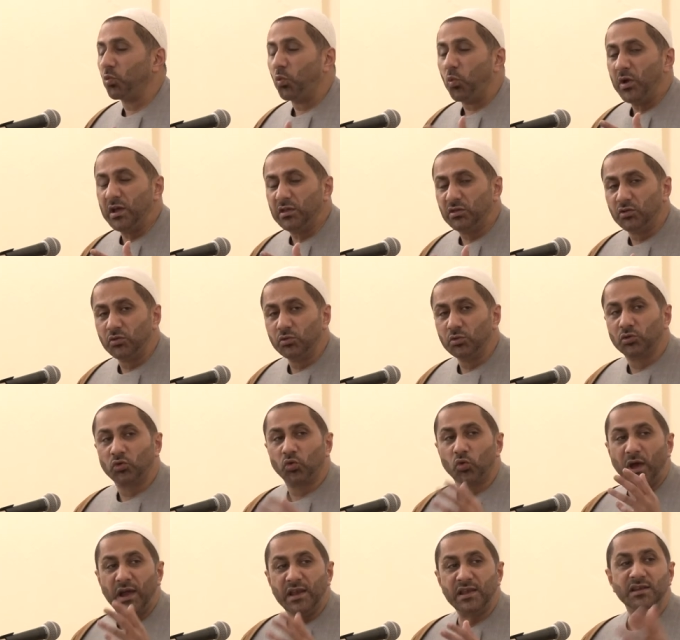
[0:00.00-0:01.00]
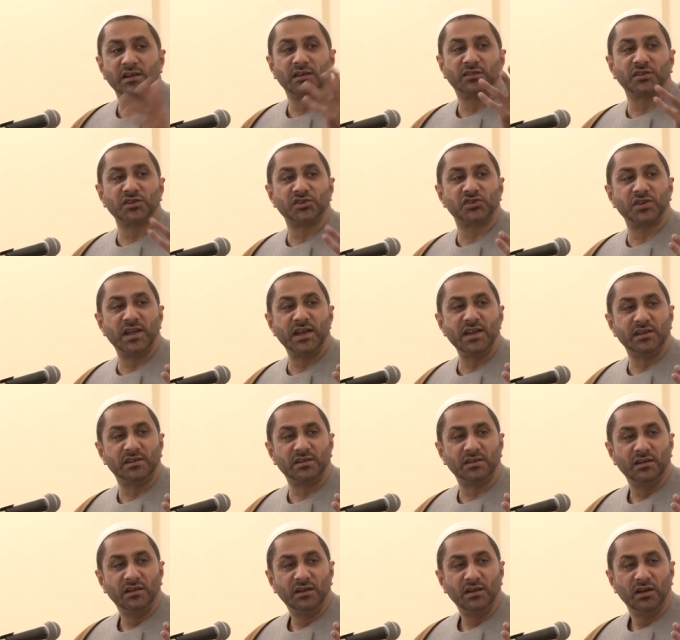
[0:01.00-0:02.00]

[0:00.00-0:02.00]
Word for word: with you through any other state?